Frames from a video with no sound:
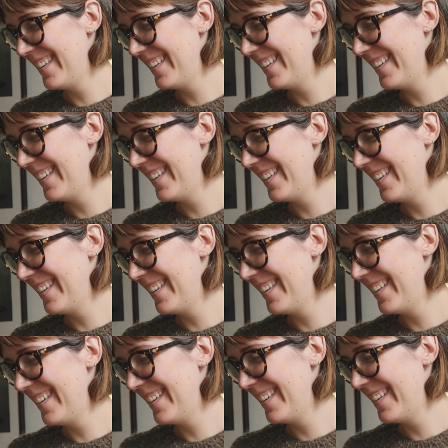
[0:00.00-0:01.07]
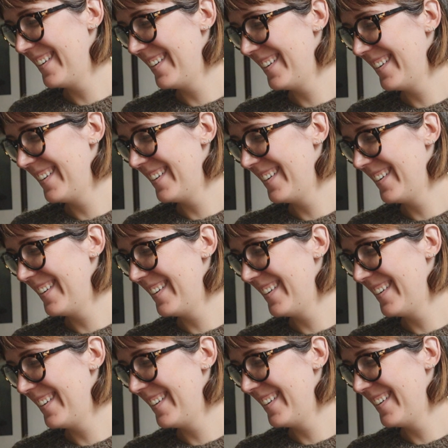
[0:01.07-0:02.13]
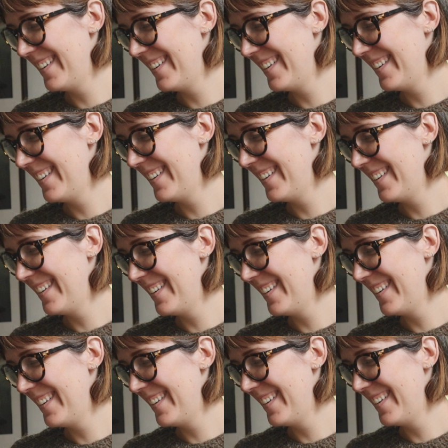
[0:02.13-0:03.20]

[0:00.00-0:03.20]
(silence)